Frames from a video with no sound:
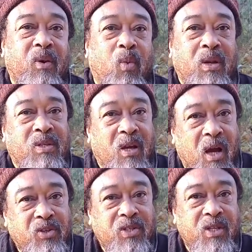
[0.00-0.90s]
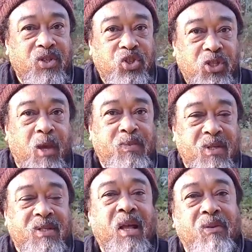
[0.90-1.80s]
Once consciousness shapes
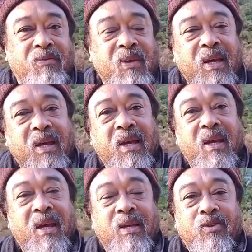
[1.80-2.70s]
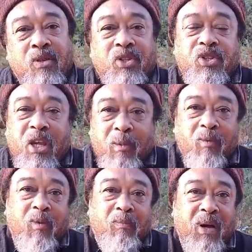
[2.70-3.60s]
itself into the shape
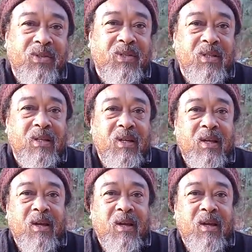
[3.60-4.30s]
of a person,